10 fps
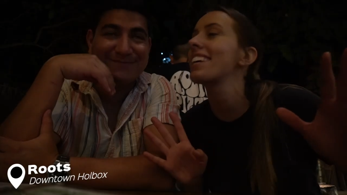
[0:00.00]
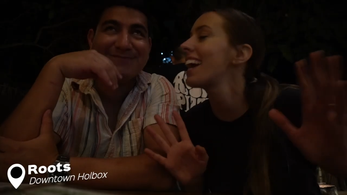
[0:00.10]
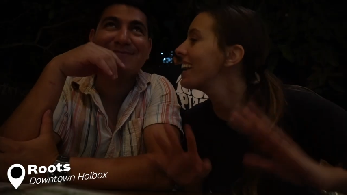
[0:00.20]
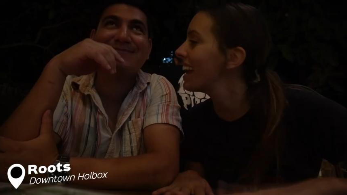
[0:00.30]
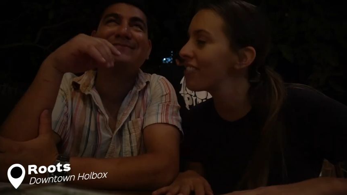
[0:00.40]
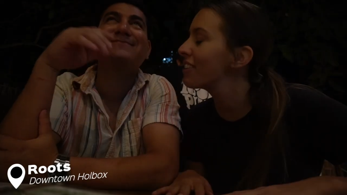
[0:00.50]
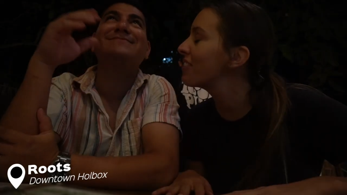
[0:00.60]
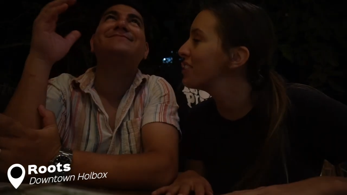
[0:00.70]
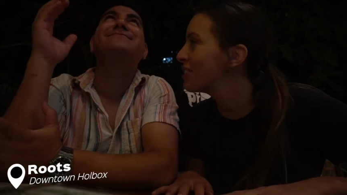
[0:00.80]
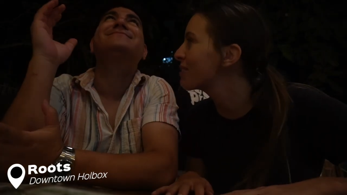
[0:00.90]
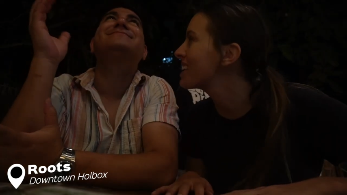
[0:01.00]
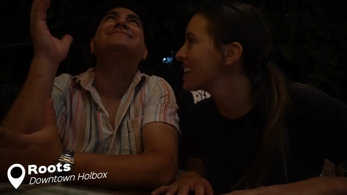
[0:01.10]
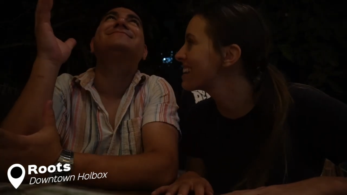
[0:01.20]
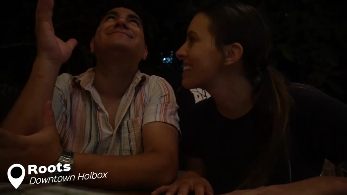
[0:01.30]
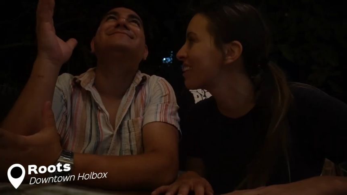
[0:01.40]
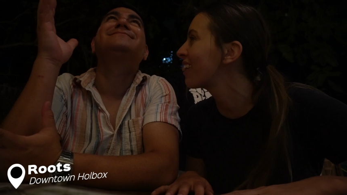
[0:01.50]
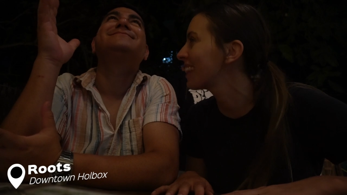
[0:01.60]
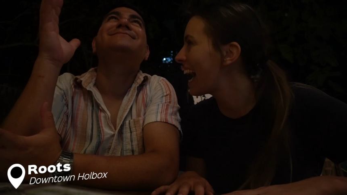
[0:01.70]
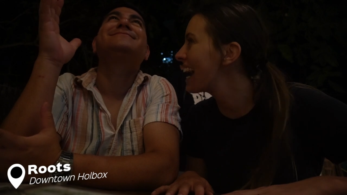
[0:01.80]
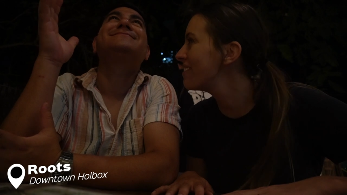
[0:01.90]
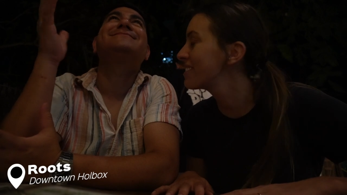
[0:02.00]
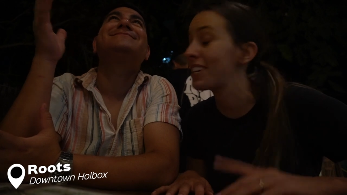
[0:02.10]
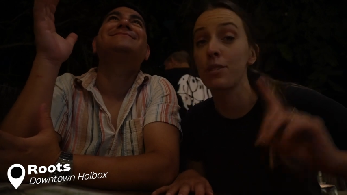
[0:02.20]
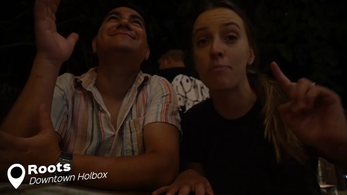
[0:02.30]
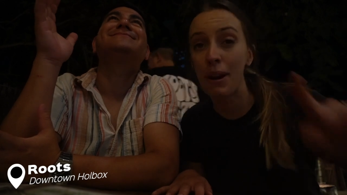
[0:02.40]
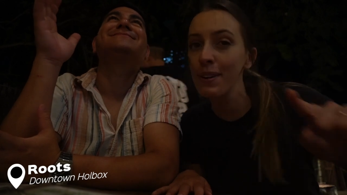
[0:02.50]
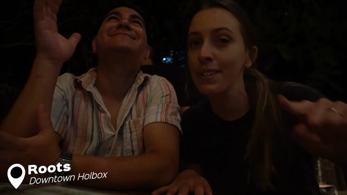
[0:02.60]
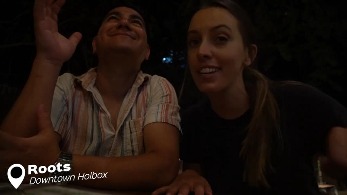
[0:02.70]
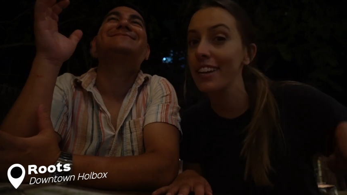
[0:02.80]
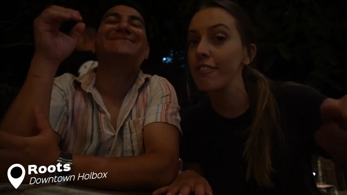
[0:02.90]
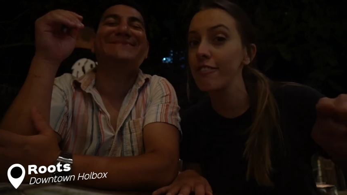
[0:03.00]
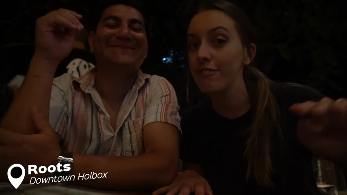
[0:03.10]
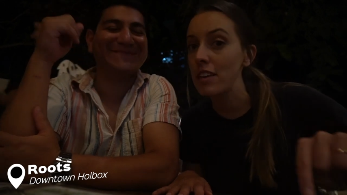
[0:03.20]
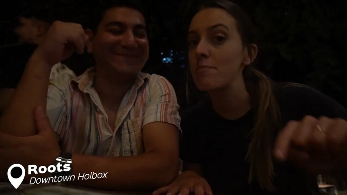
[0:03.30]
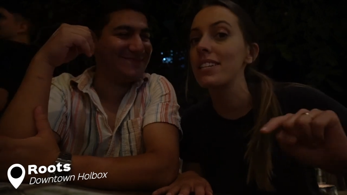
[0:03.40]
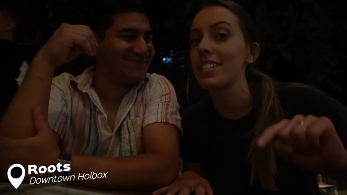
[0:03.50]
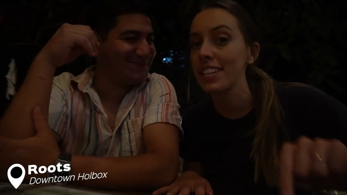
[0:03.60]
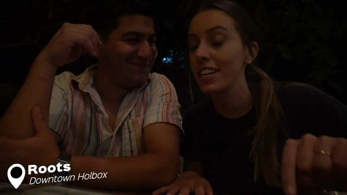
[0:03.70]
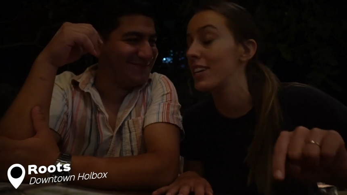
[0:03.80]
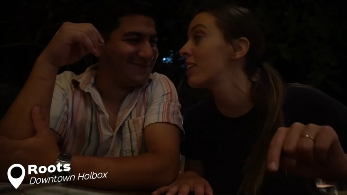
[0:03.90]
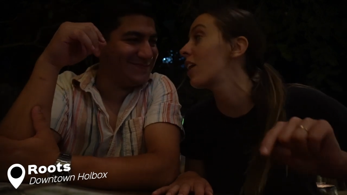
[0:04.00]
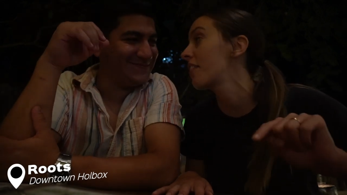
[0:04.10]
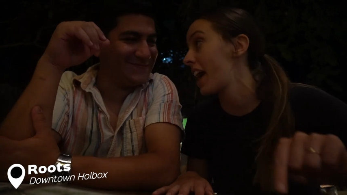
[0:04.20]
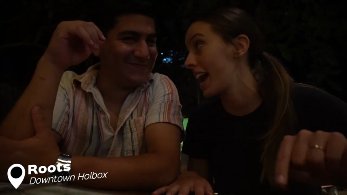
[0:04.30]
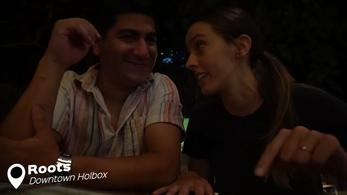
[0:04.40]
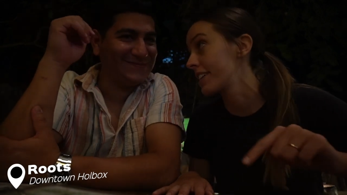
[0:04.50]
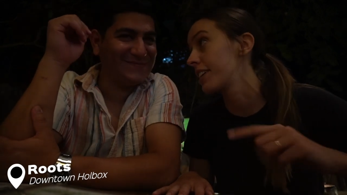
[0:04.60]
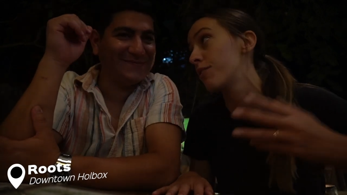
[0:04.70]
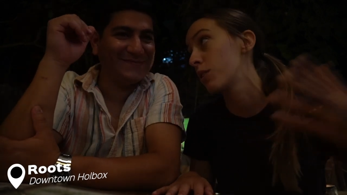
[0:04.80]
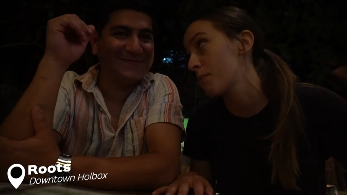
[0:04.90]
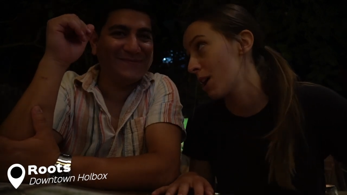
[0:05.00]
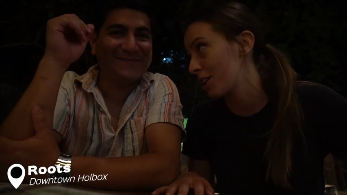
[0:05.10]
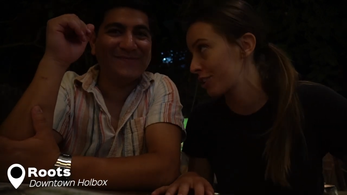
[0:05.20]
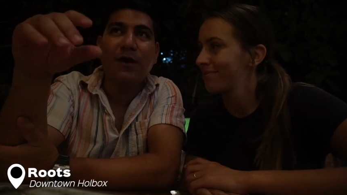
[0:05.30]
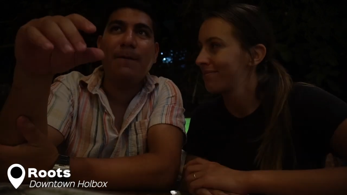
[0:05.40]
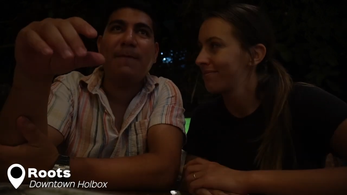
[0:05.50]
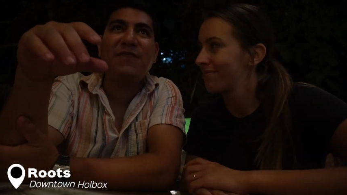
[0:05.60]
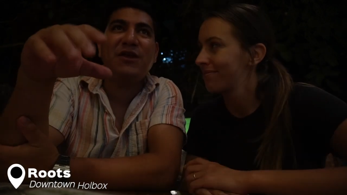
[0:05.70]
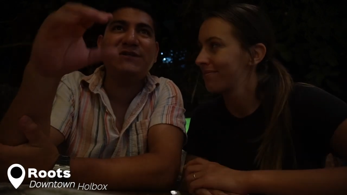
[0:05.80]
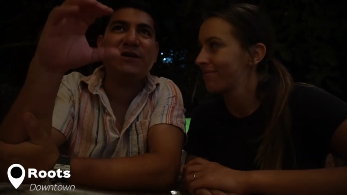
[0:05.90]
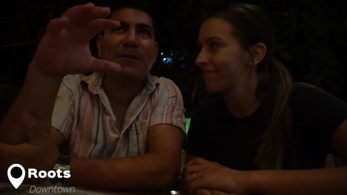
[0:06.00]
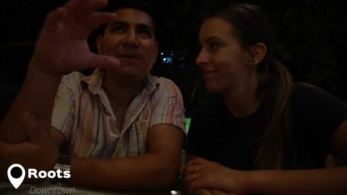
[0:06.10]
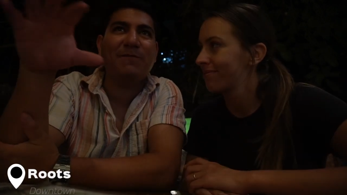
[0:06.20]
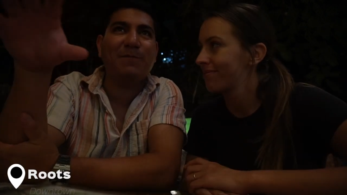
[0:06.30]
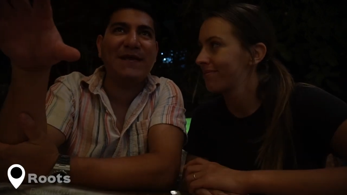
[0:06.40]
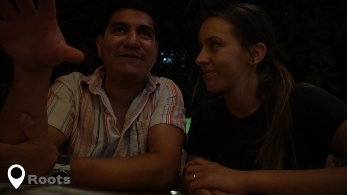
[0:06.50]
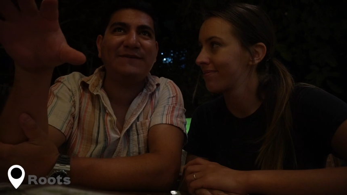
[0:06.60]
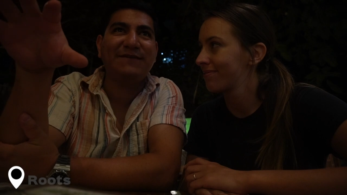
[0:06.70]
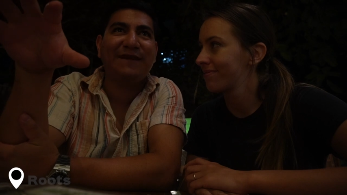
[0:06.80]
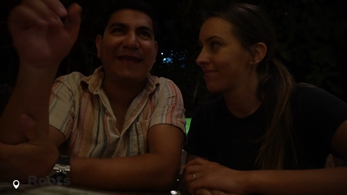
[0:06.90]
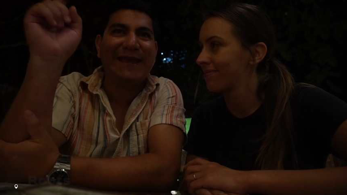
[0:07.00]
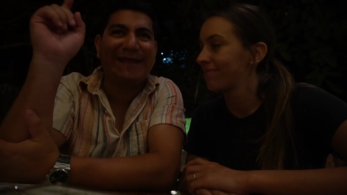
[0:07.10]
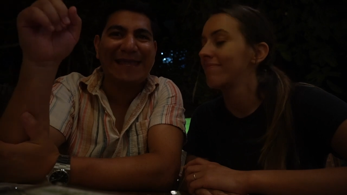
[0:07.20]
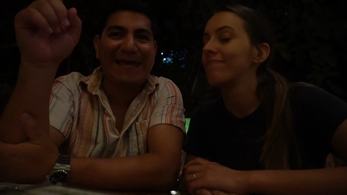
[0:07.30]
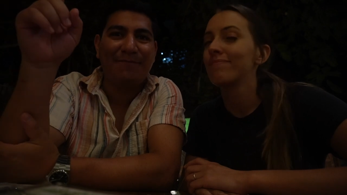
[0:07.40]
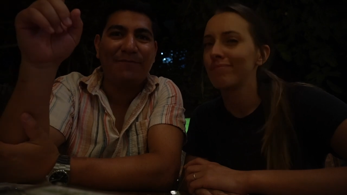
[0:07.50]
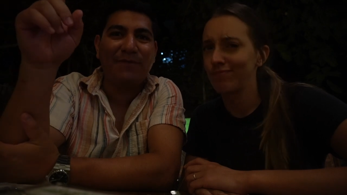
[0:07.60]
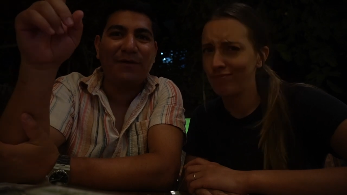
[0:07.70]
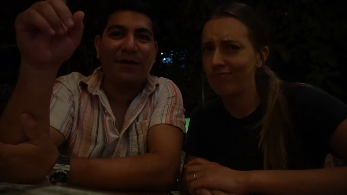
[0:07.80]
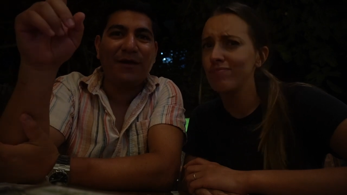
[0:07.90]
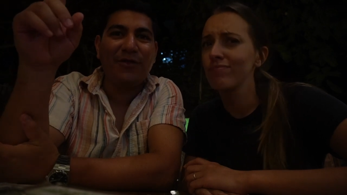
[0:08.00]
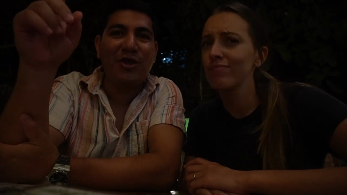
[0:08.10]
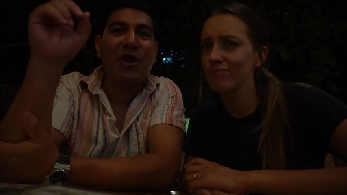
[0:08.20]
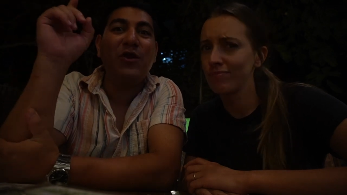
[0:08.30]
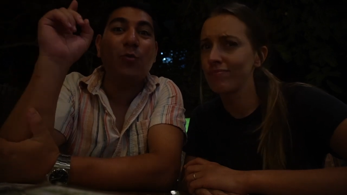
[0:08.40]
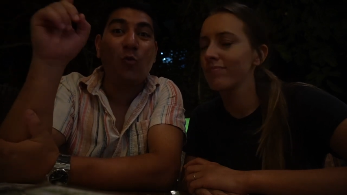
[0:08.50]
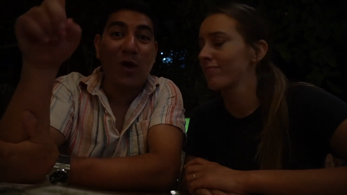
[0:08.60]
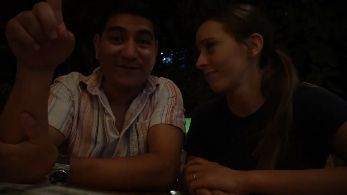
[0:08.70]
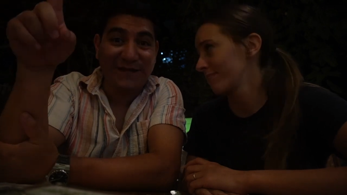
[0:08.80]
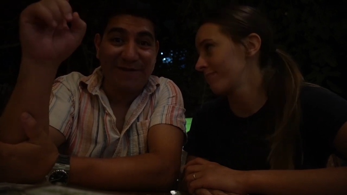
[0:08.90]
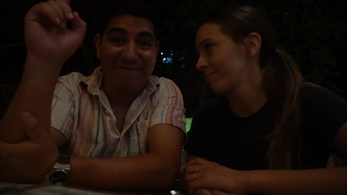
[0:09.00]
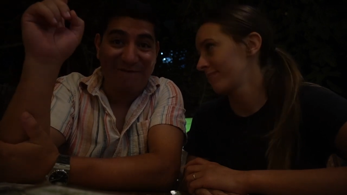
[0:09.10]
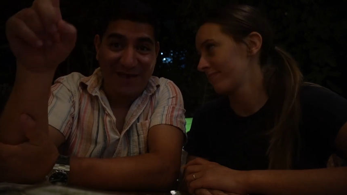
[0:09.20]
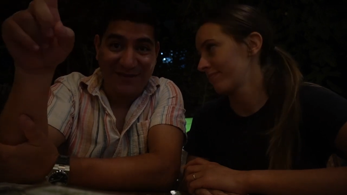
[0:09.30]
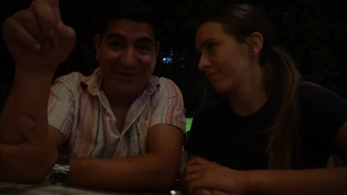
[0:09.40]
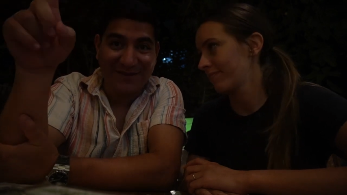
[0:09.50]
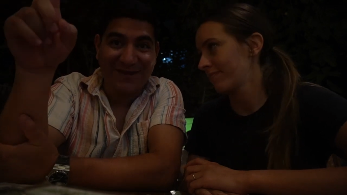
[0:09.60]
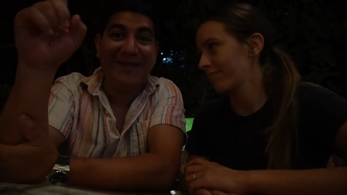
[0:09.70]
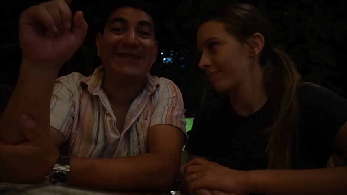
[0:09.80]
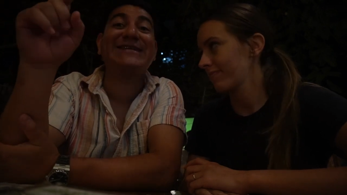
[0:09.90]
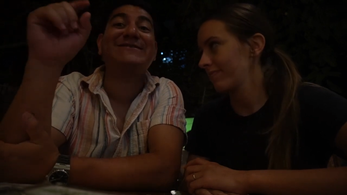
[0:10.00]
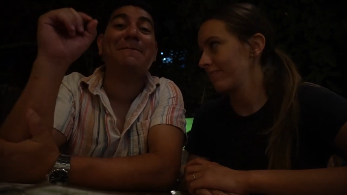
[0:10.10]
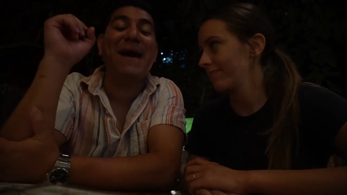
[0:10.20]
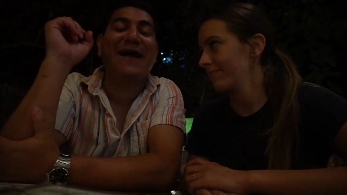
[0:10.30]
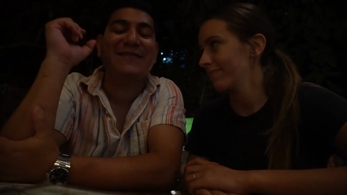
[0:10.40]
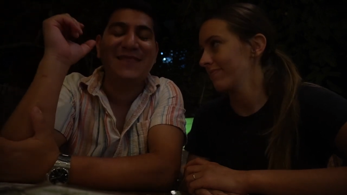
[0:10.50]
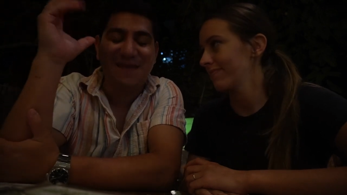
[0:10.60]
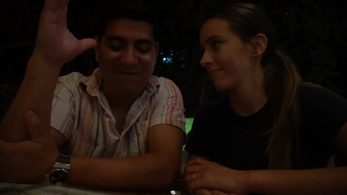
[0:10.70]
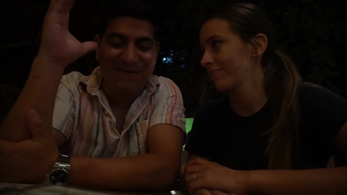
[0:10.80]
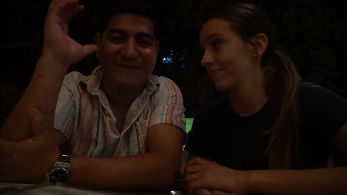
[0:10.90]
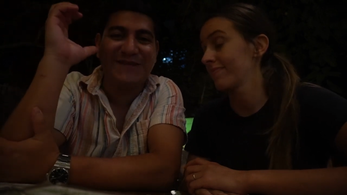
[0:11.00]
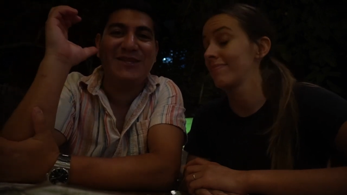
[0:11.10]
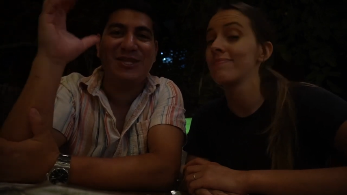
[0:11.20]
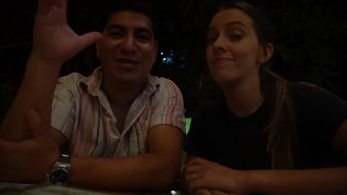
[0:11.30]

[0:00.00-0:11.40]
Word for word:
Speaker 1: that I never even knew we needed in our lives that's apparently famous here on the island of Holbox.
Speaker 2: But there's a couple of places that they claim they're the ones that invented this magnificent